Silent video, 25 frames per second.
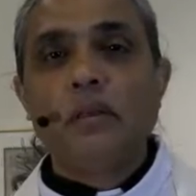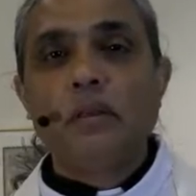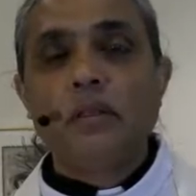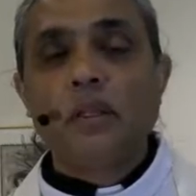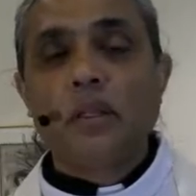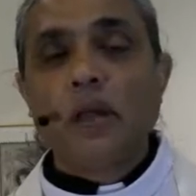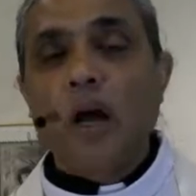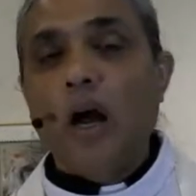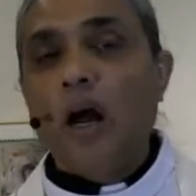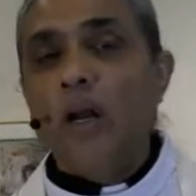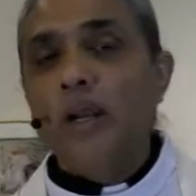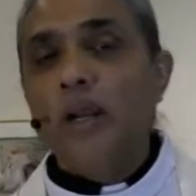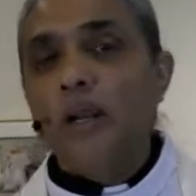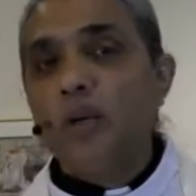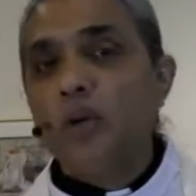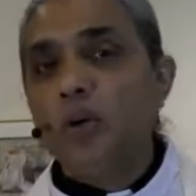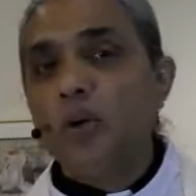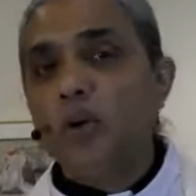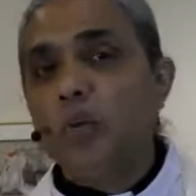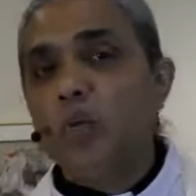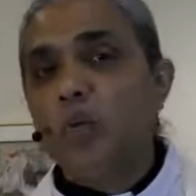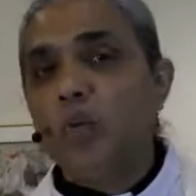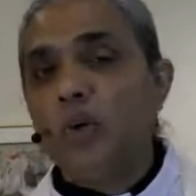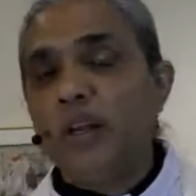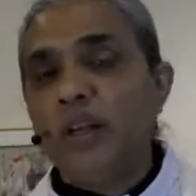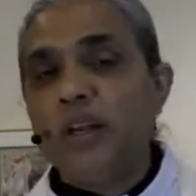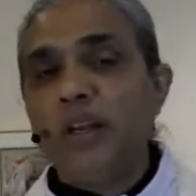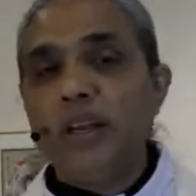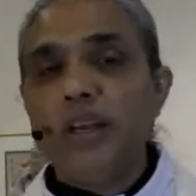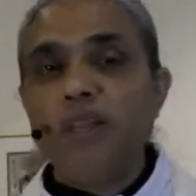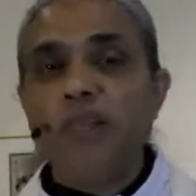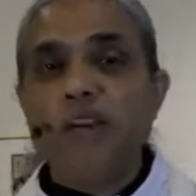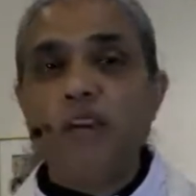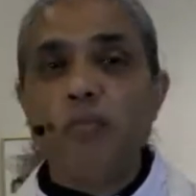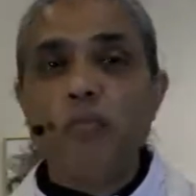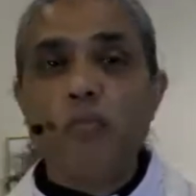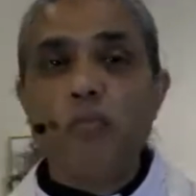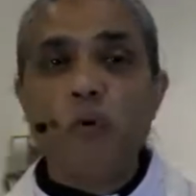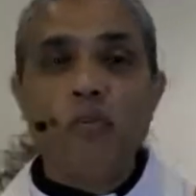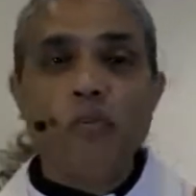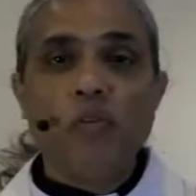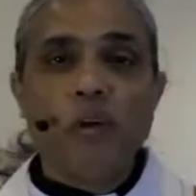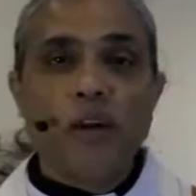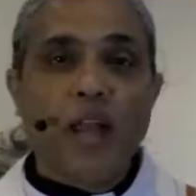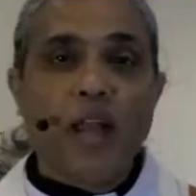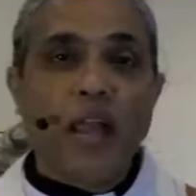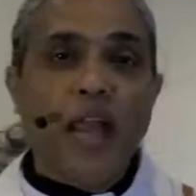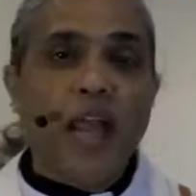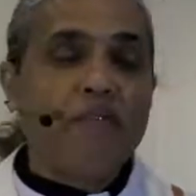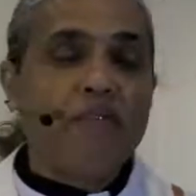The God in whom we live and move
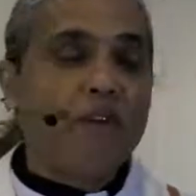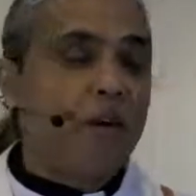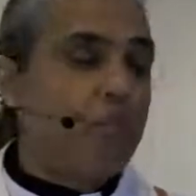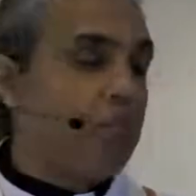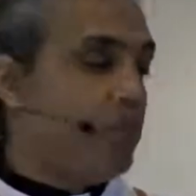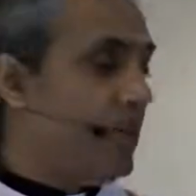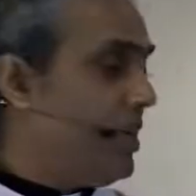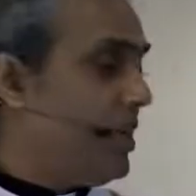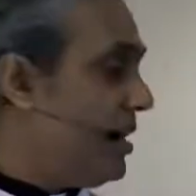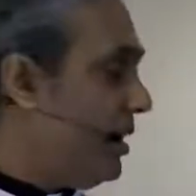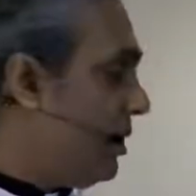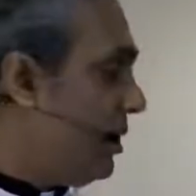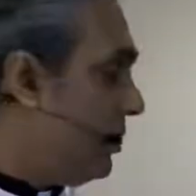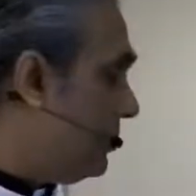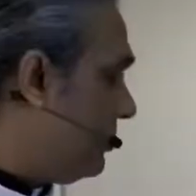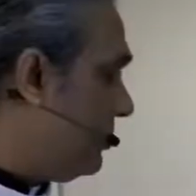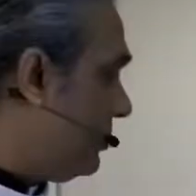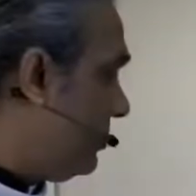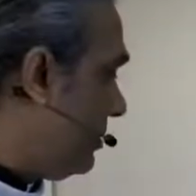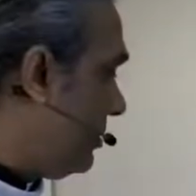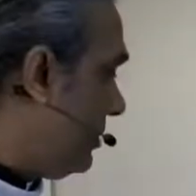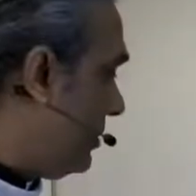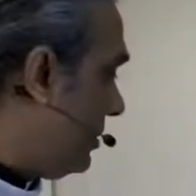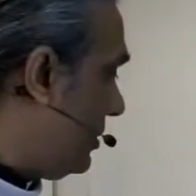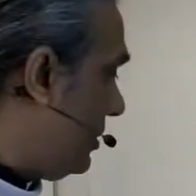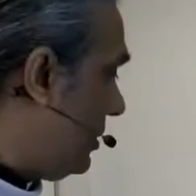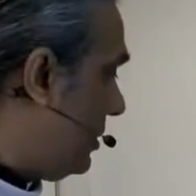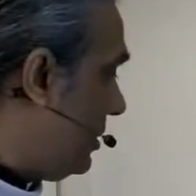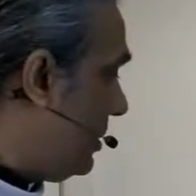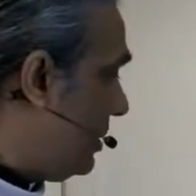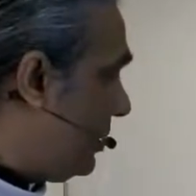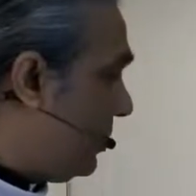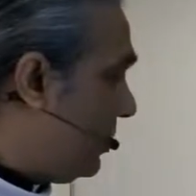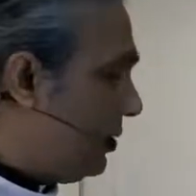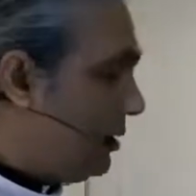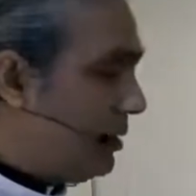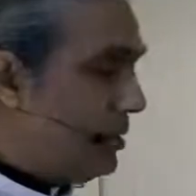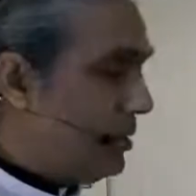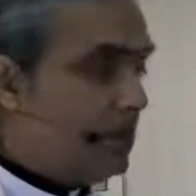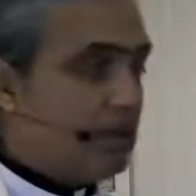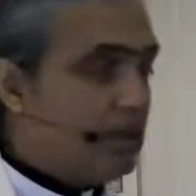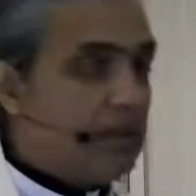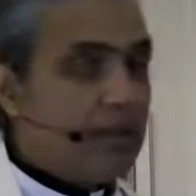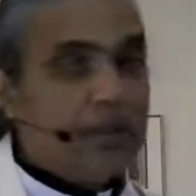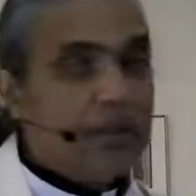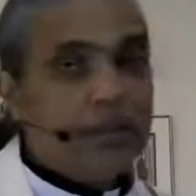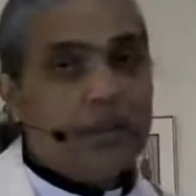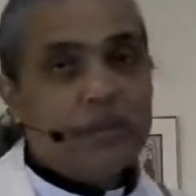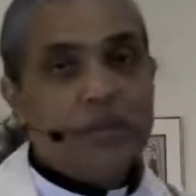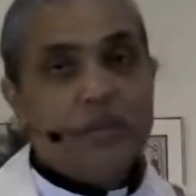and have our being
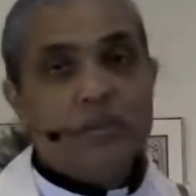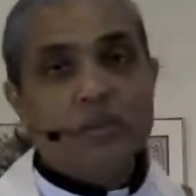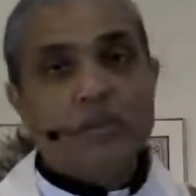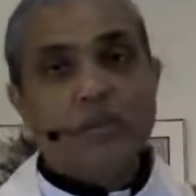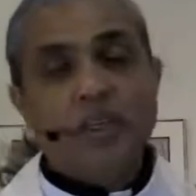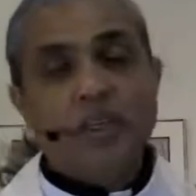is